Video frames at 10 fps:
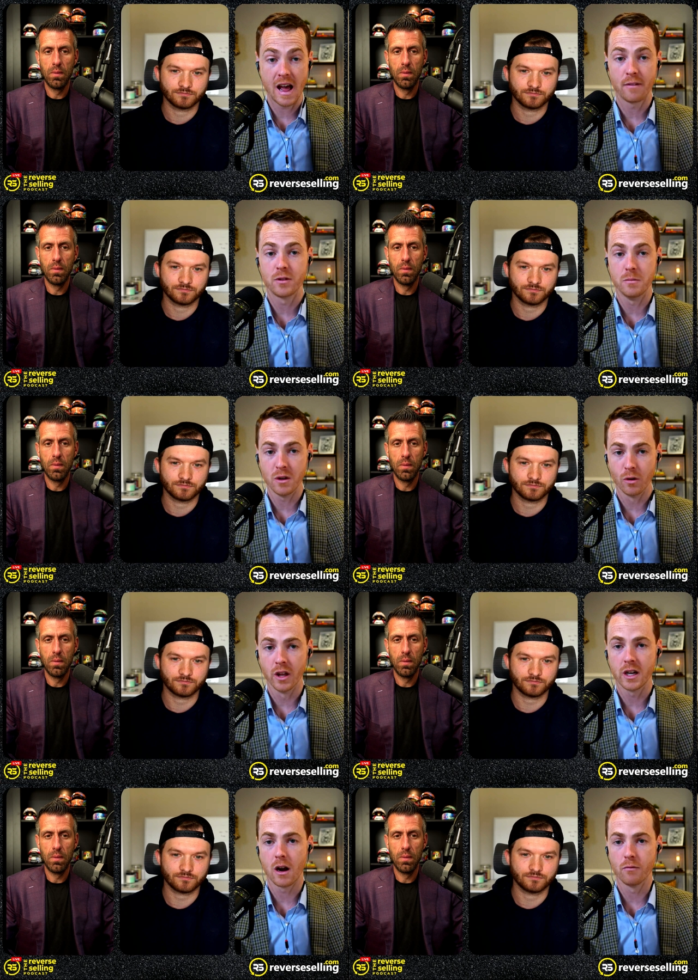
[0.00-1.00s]
Speaker 1: have to be
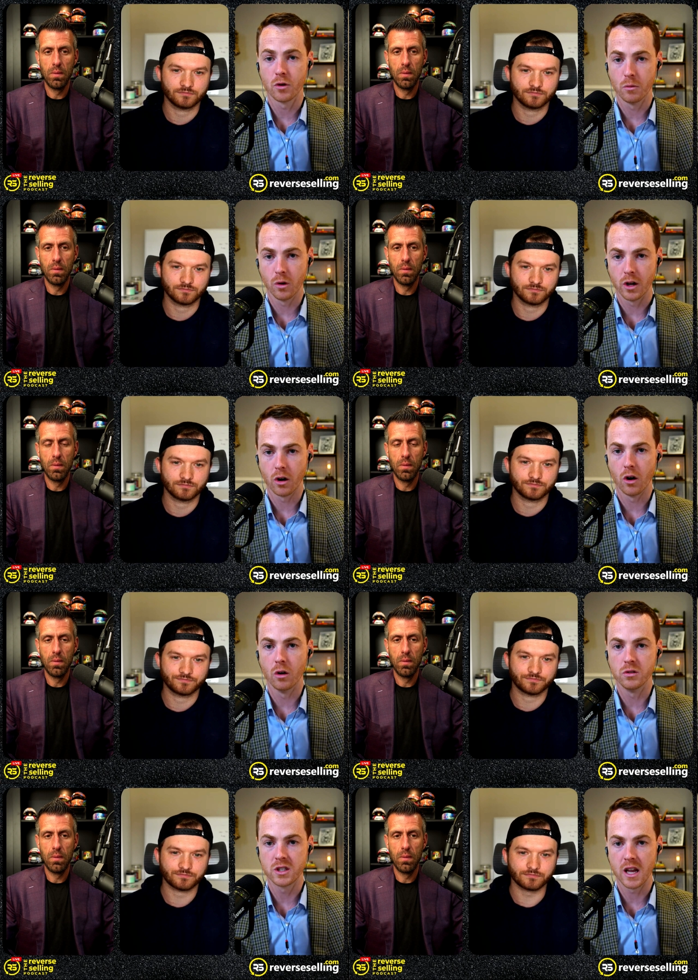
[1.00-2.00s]
really comfortable in our
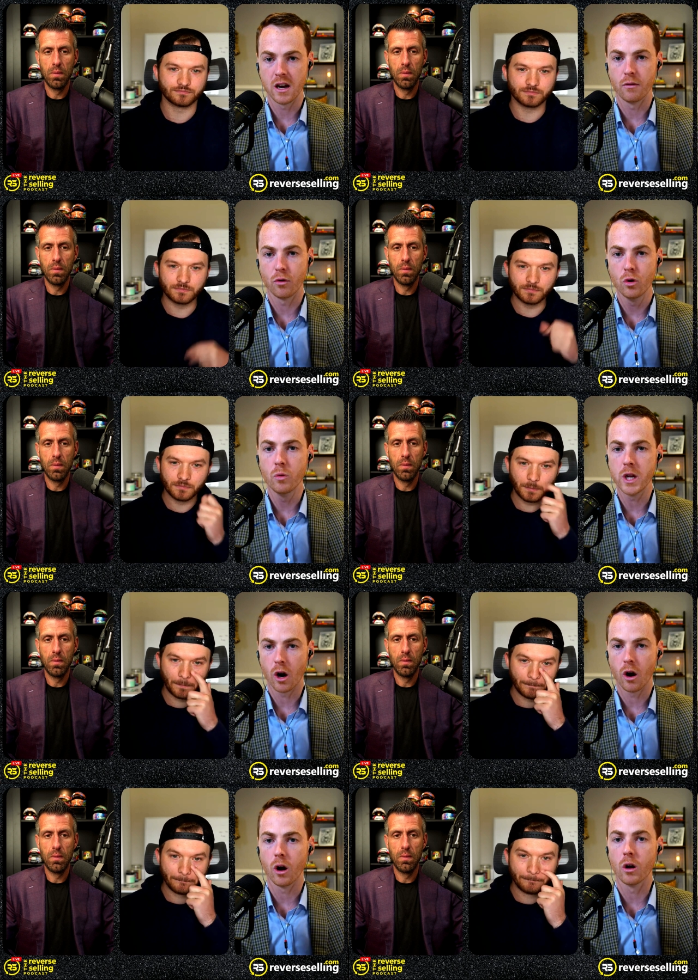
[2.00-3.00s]
own skin of who we
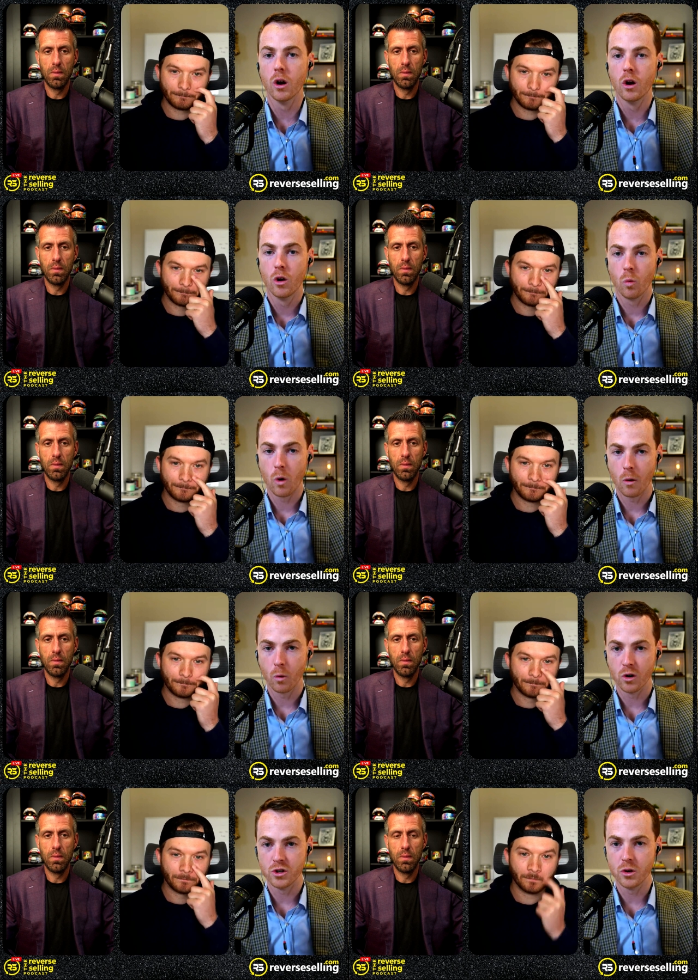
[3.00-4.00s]
are, what
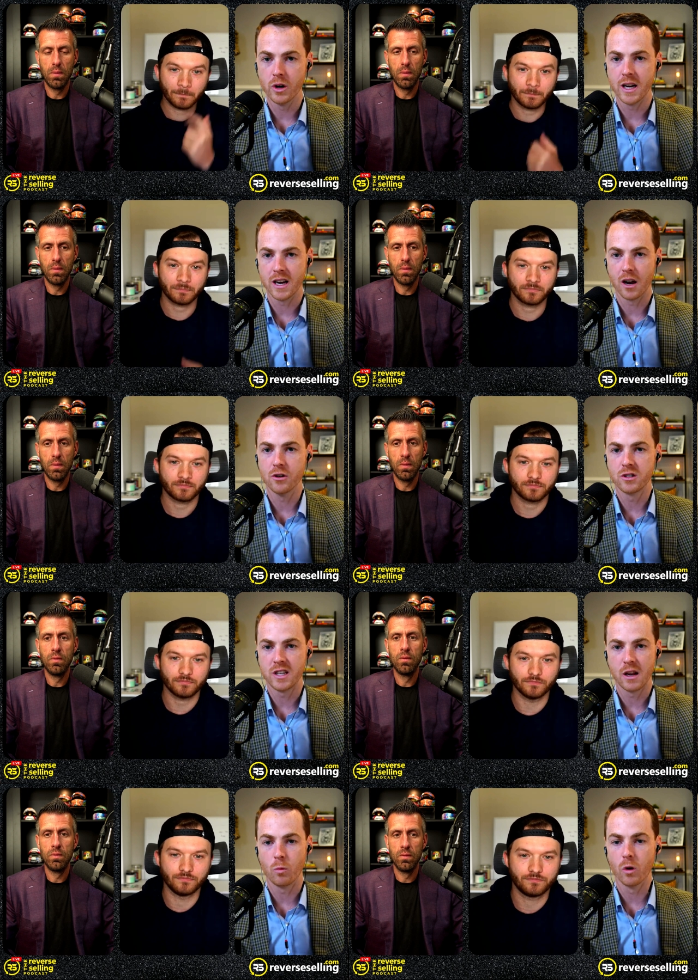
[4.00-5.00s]
we're doing, and
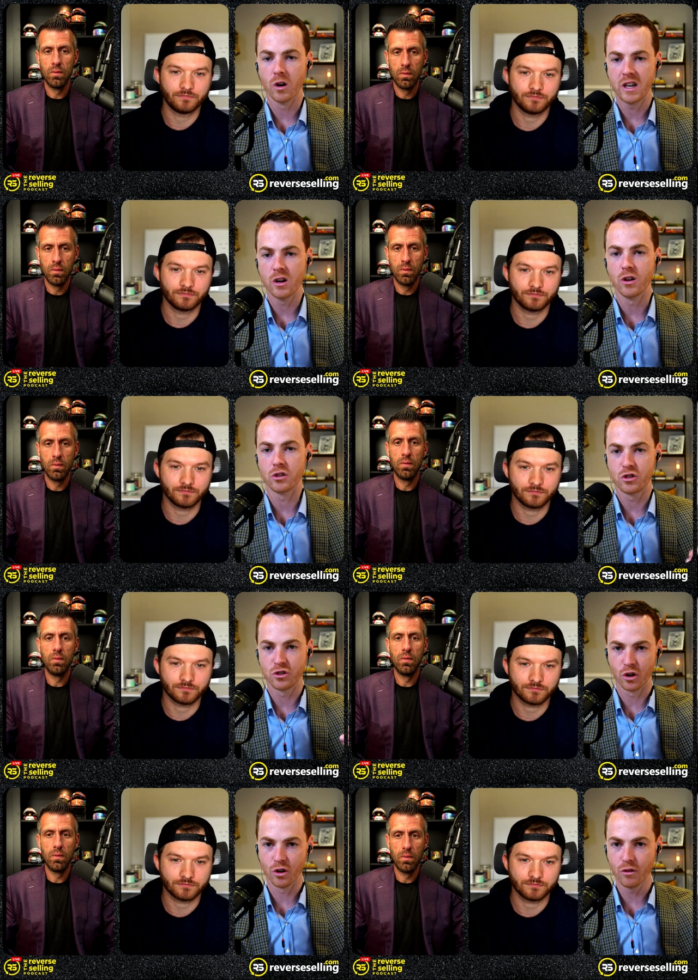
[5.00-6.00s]
understand we're here to
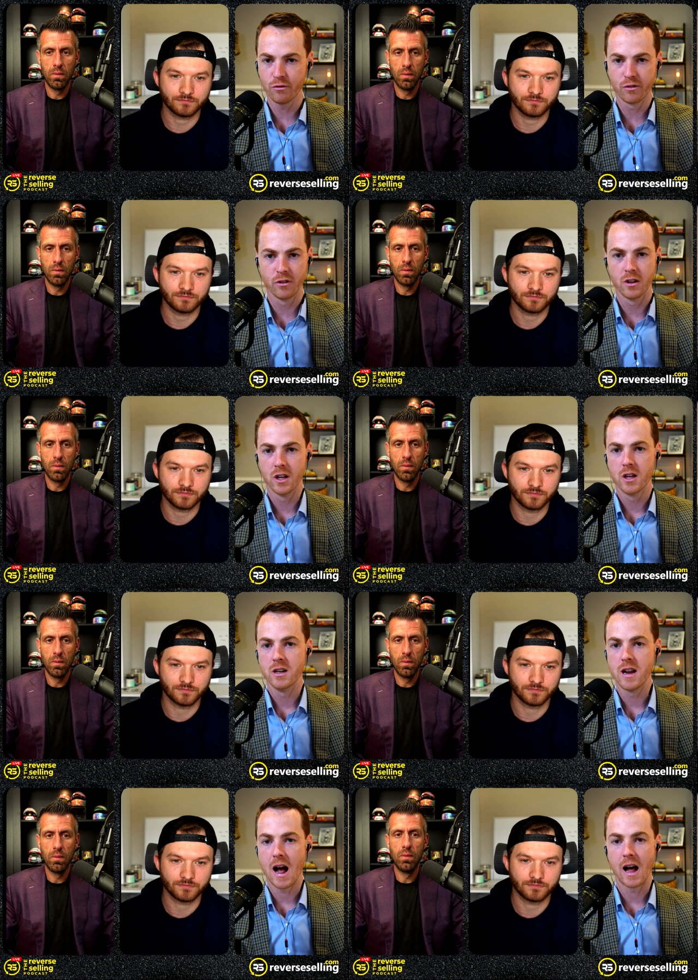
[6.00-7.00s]
serve,
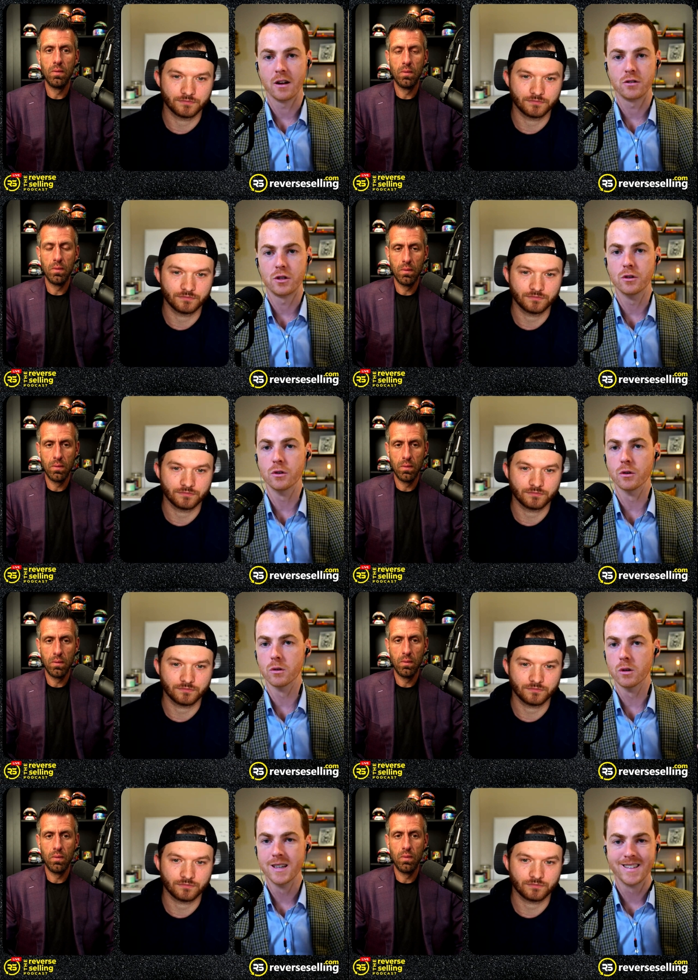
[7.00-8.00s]
not
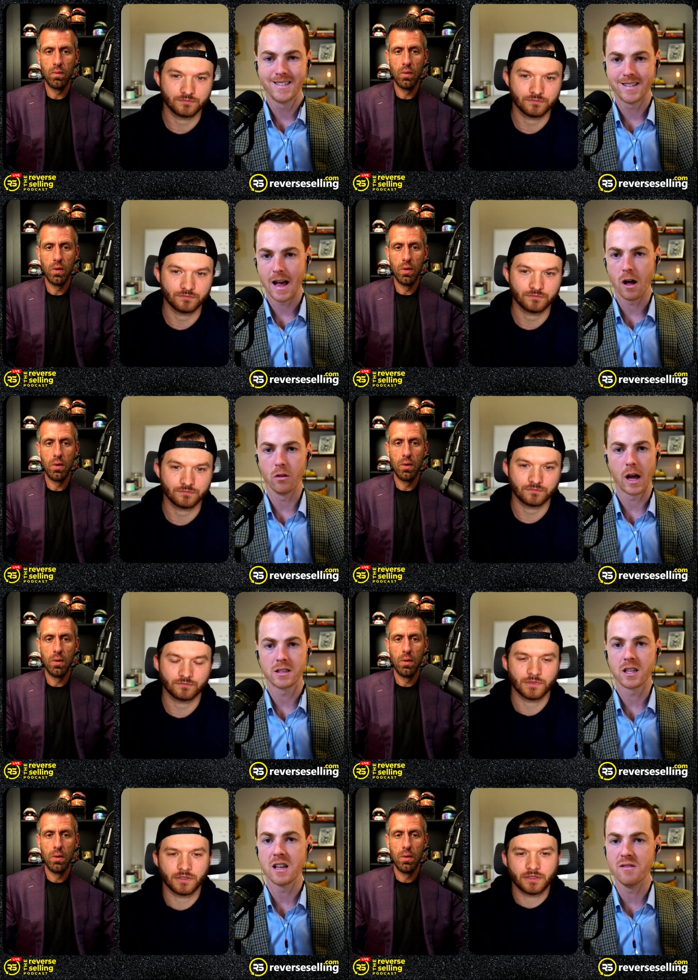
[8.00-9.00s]
to sell,
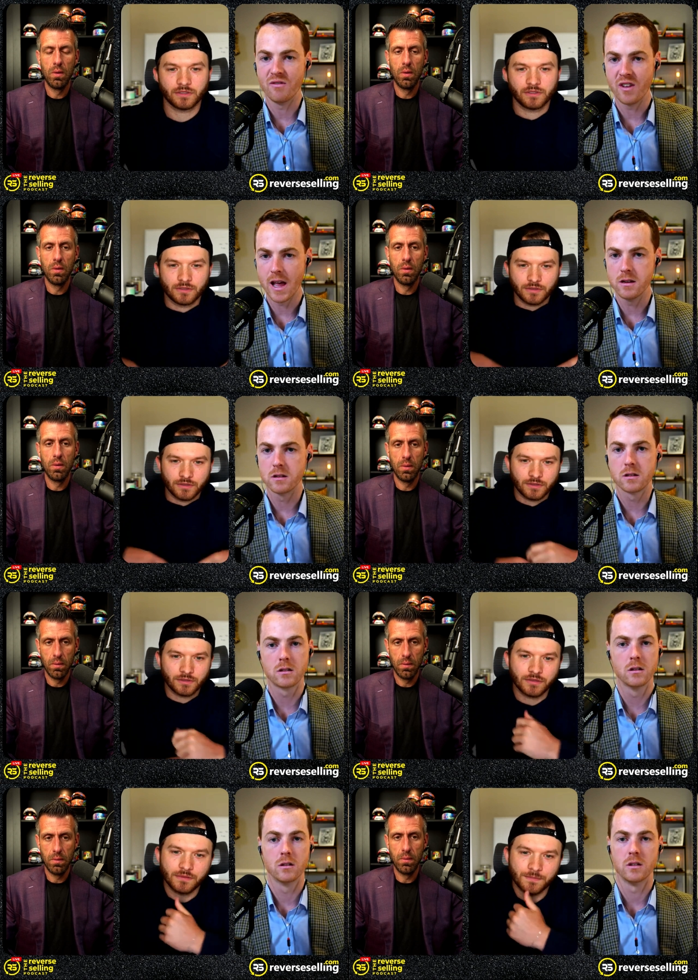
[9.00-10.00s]
not to
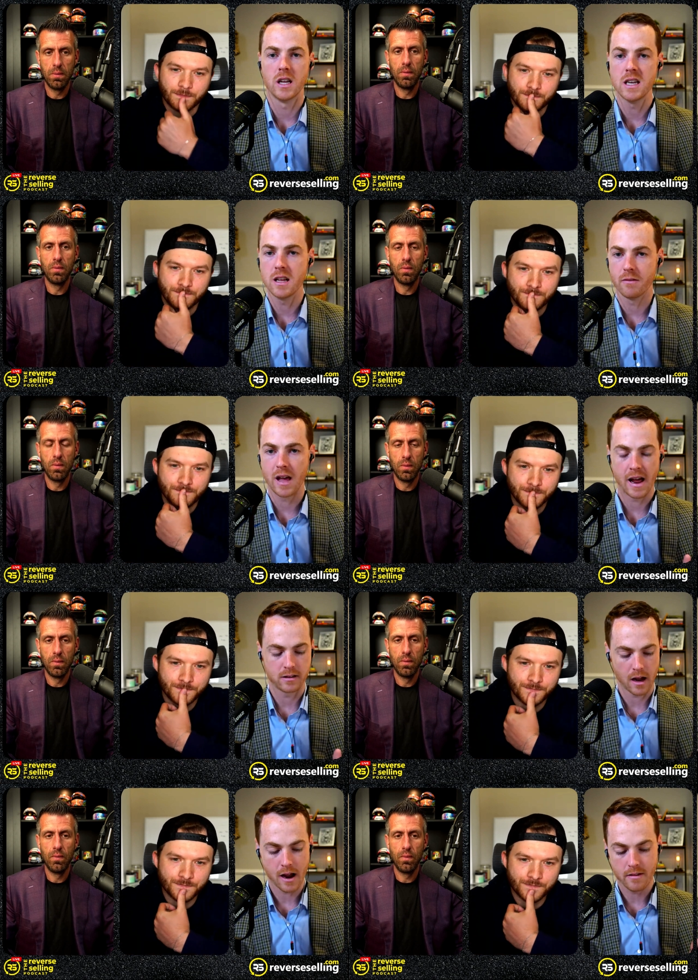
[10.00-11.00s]
convince, any of
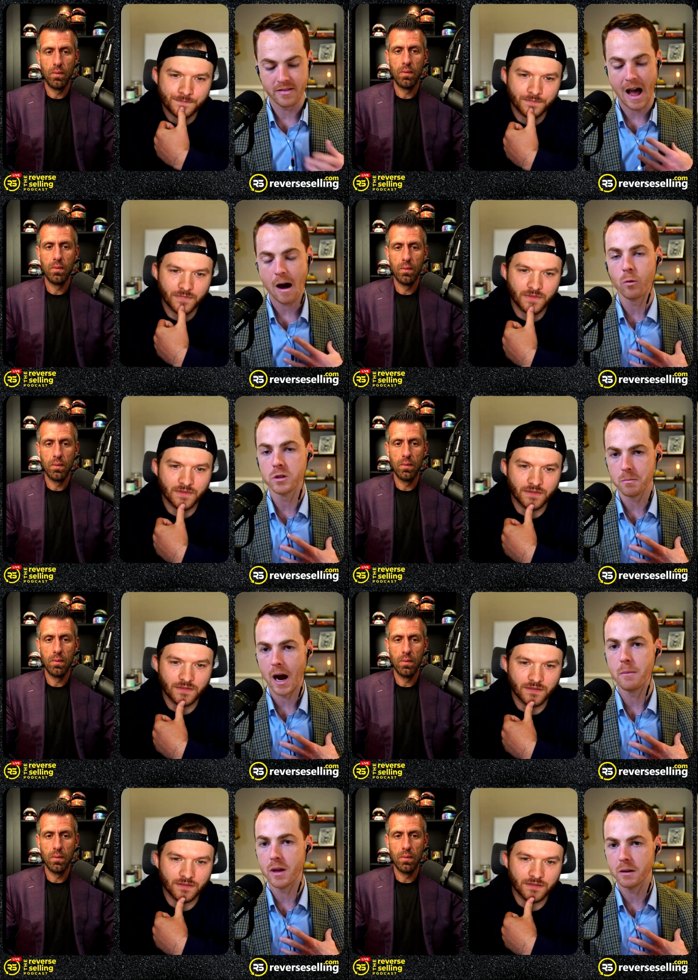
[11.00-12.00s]
that. I, that was
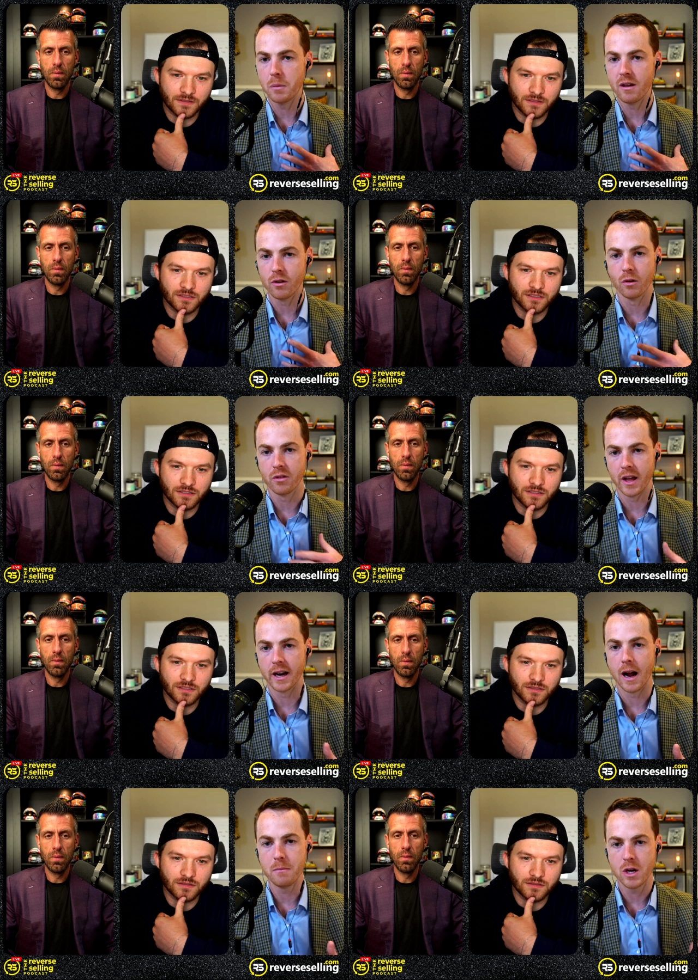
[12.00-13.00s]
my big pivotal
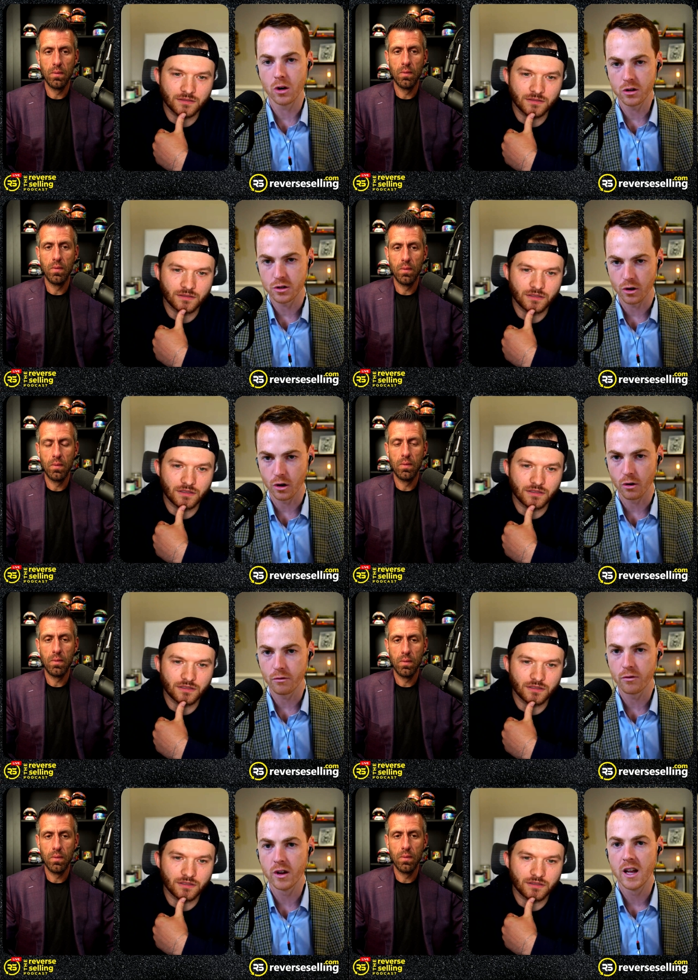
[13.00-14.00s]
thing. I'm here to serve